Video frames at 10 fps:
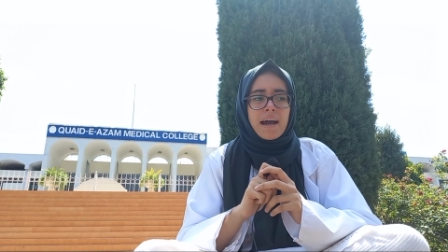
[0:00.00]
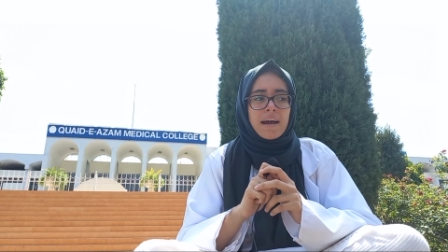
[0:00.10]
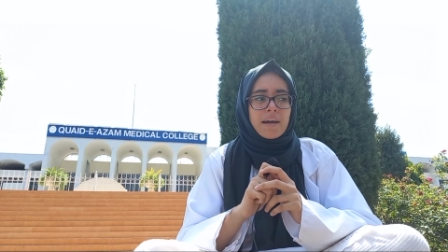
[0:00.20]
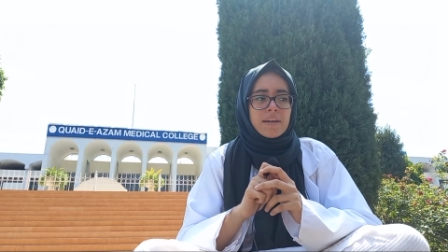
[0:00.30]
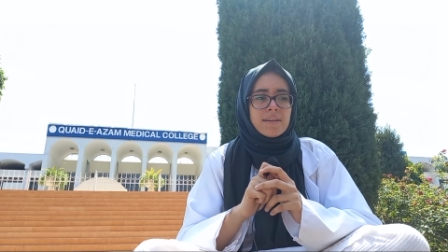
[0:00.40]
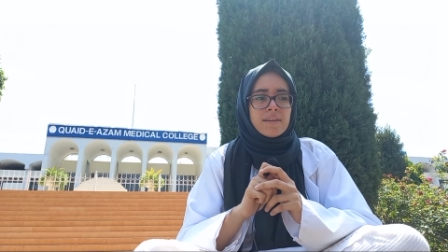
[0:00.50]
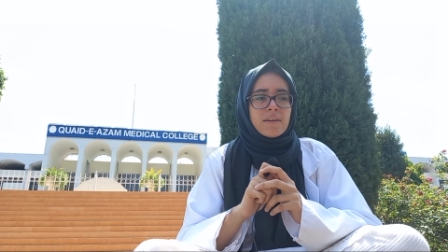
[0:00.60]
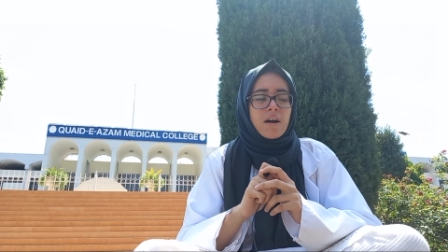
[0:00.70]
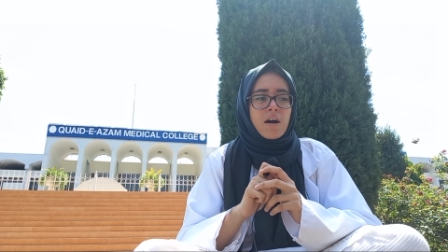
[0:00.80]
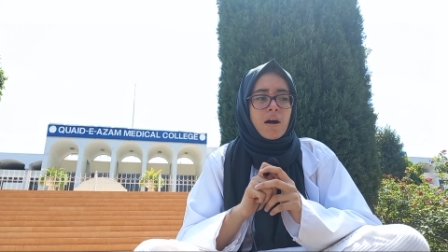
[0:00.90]
and
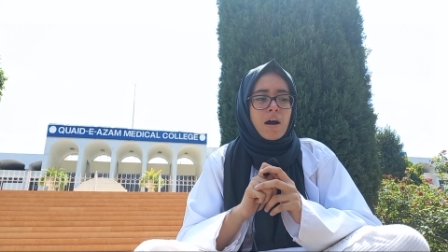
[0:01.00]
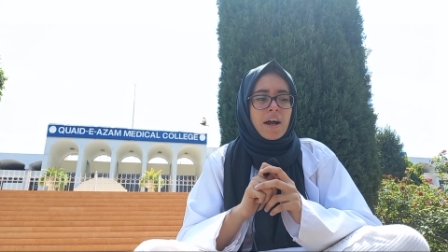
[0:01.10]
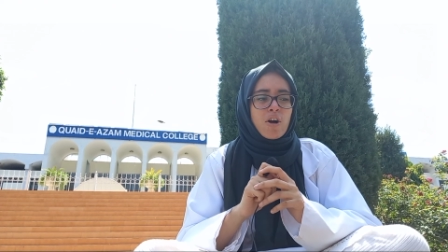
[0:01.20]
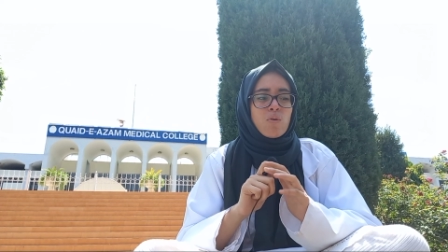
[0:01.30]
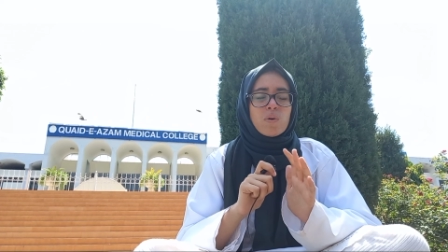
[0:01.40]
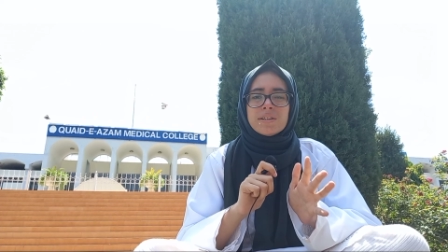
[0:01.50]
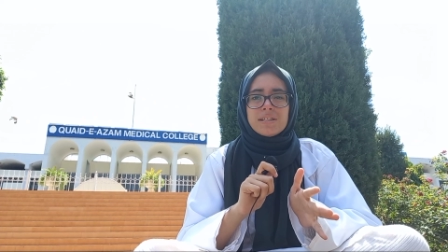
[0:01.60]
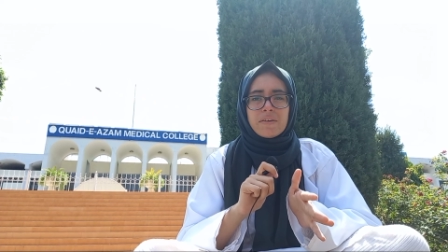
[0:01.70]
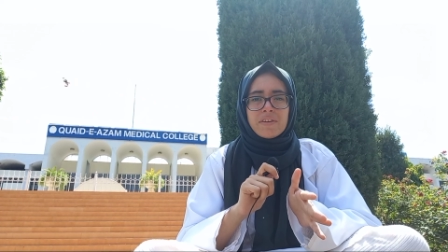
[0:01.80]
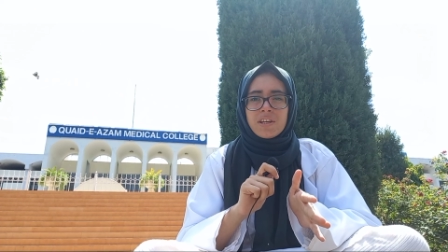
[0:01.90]
uh, I got
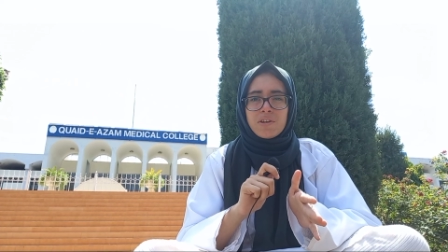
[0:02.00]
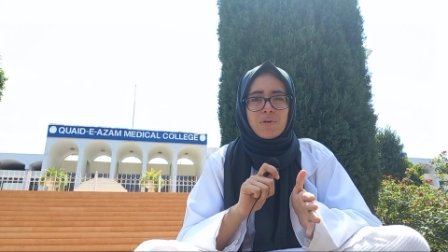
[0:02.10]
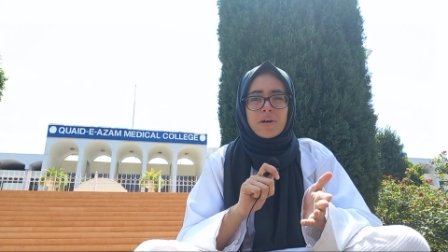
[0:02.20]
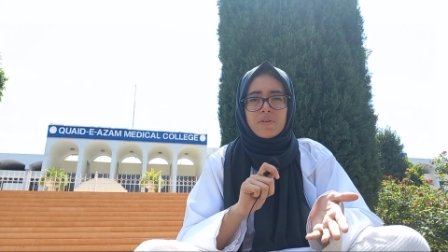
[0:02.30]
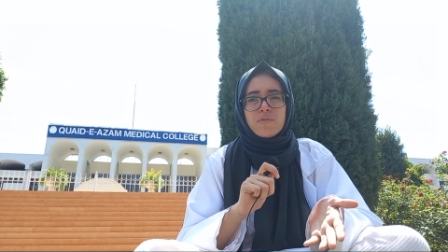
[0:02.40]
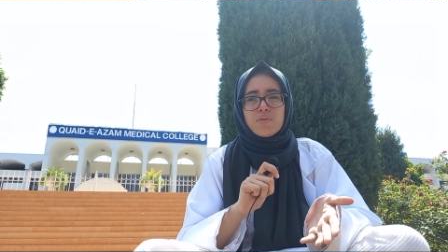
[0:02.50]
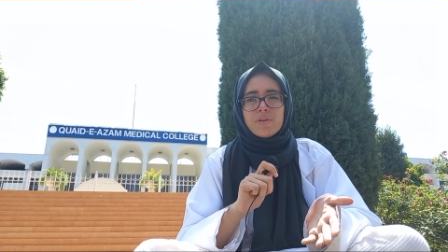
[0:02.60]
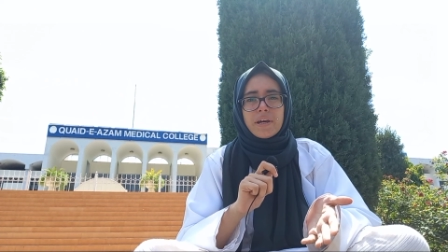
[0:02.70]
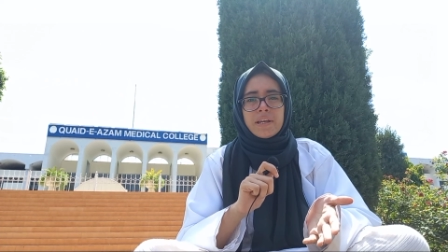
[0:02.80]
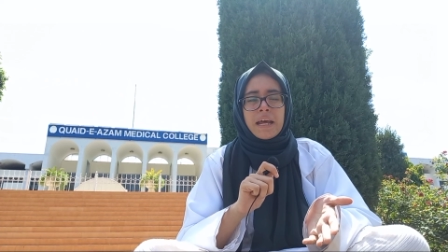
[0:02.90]
172 out of
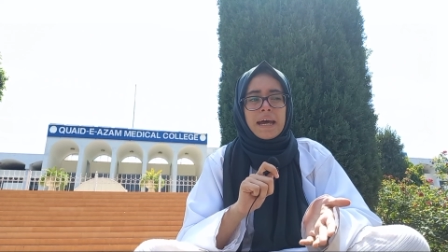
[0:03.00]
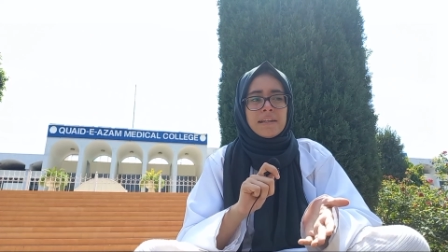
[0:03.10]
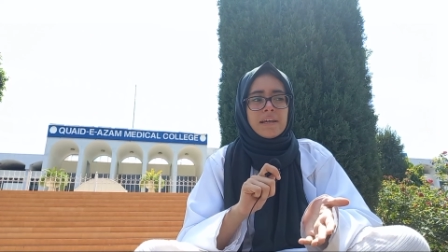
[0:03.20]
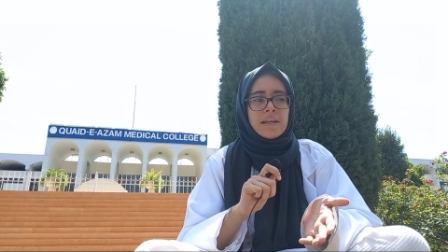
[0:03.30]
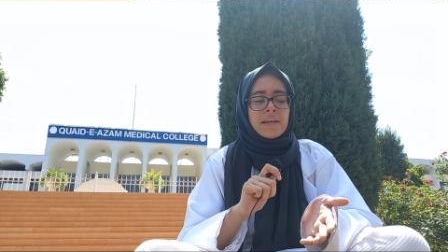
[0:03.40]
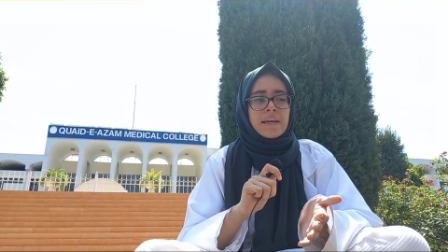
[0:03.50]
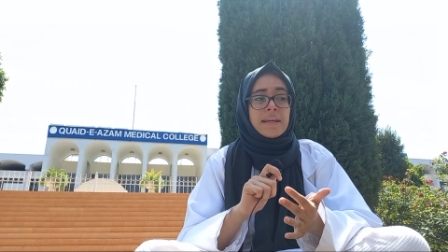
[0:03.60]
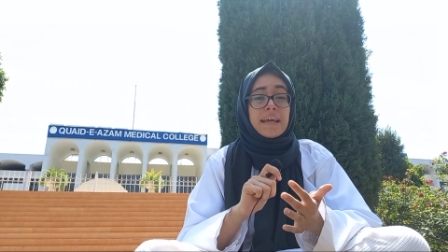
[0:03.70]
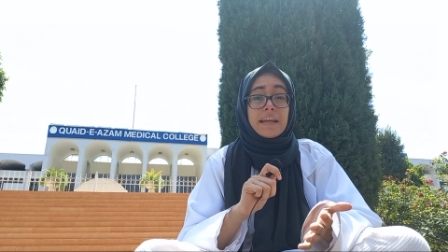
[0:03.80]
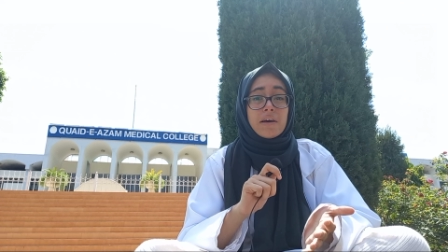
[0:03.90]
210 and then
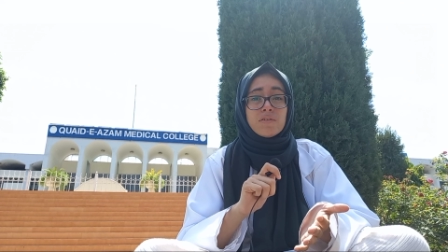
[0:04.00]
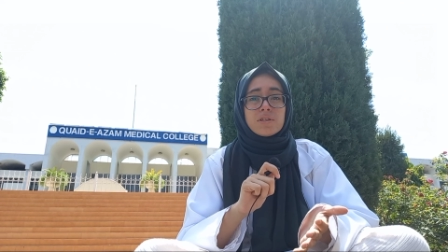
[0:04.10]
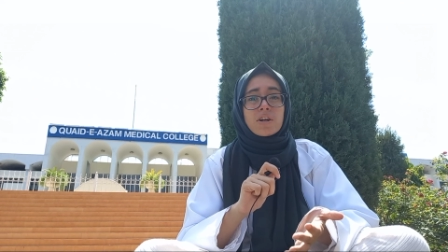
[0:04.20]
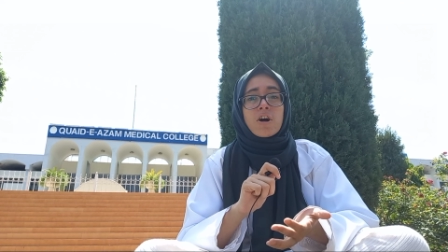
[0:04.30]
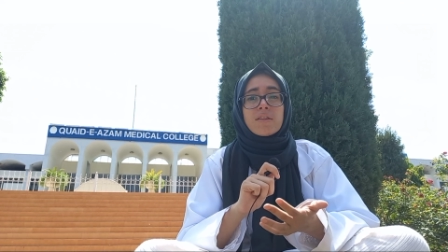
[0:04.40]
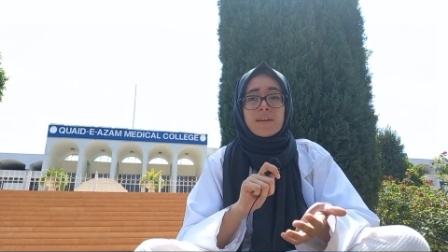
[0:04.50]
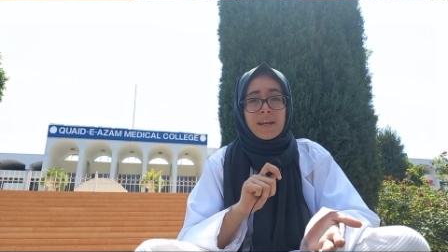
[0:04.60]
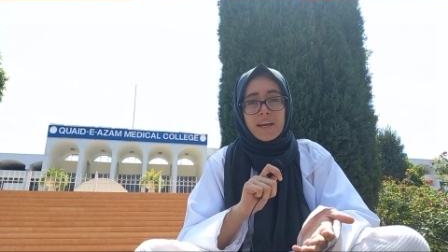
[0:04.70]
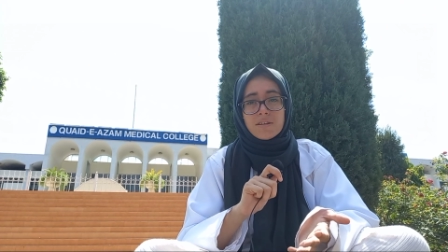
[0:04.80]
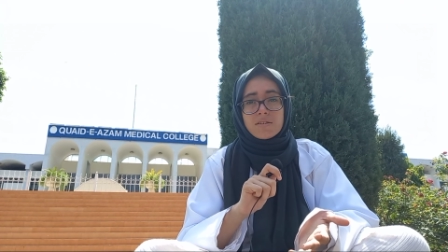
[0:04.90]
in A levels I got
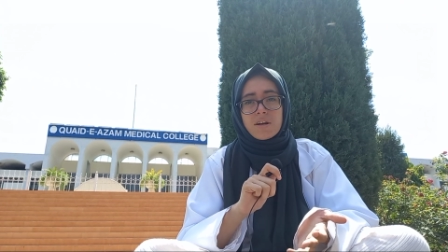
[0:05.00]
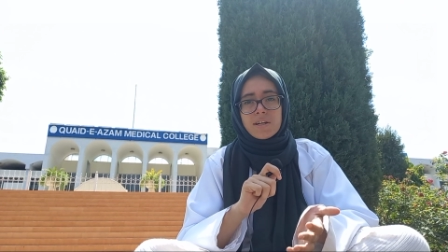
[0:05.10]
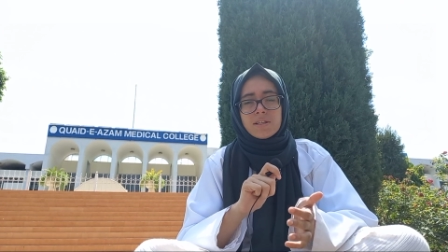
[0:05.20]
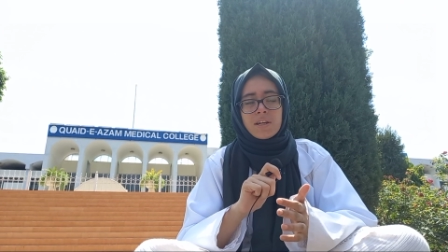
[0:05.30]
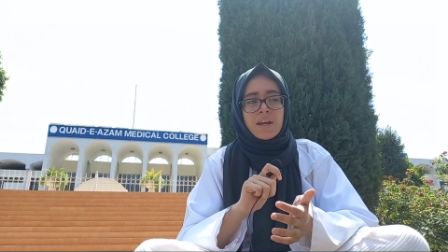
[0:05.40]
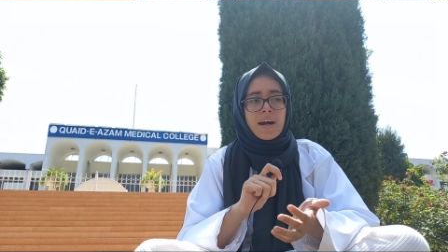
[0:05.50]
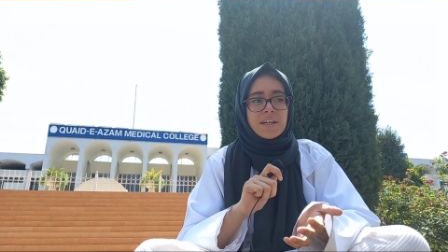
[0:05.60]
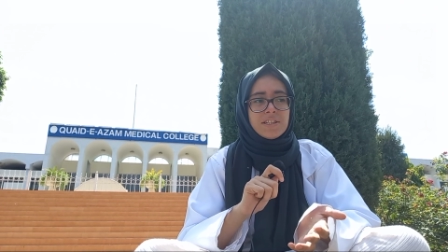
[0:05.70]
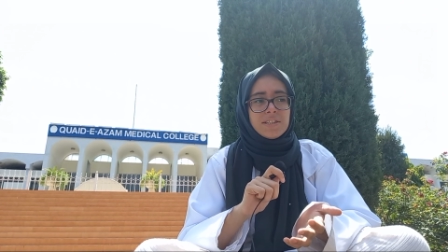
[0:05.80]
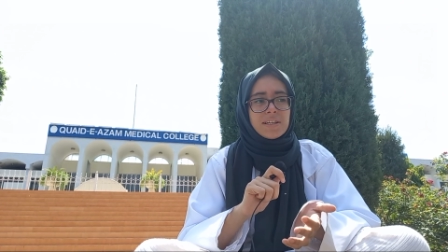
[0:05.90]
3 A stars and in
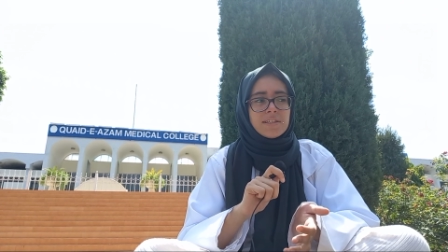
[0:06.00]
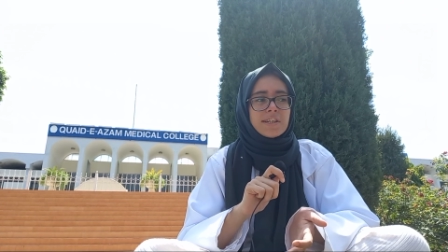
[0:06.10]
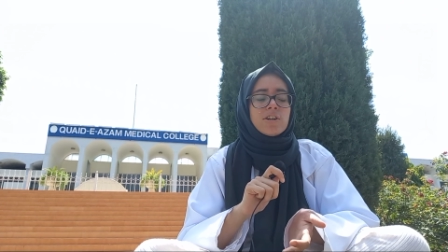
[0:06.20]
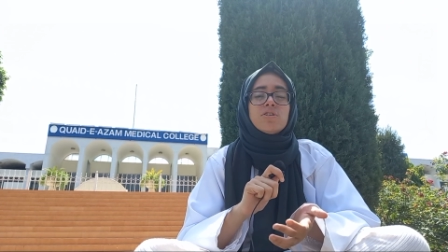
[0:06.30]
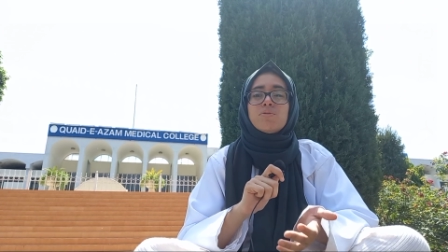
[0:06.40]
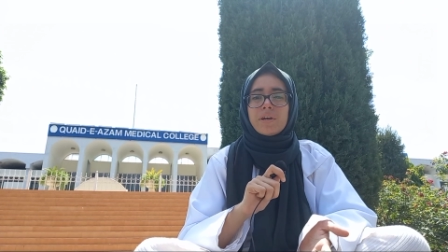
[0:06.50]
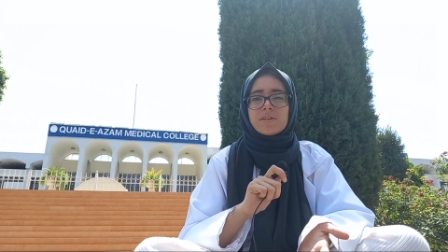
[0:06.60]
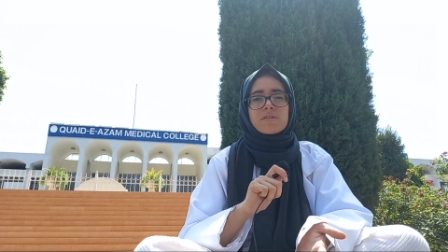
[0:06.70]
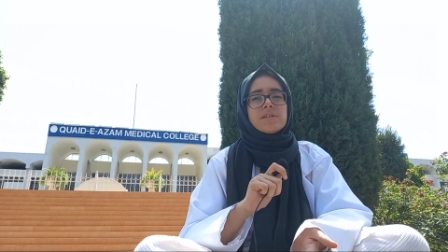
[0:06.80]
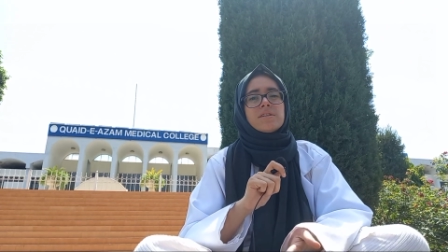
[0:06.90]
IGCSE I got 2 A
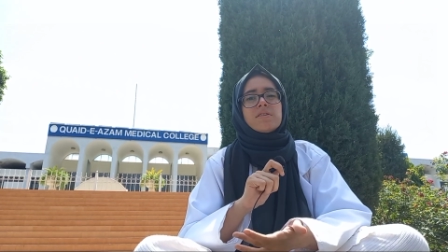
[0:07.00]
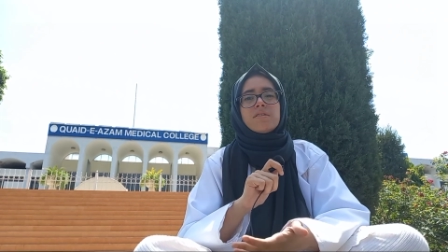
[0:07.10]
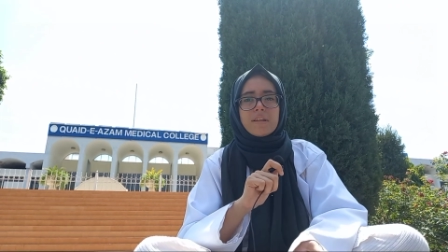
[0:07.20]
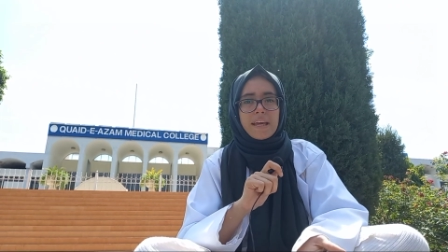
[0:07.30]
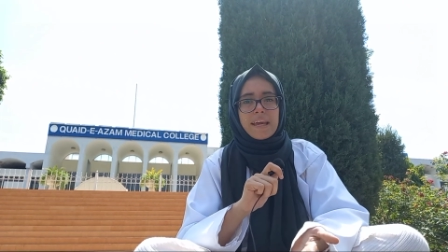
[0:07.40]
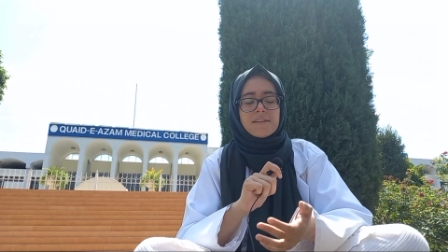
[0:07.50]
stars and 3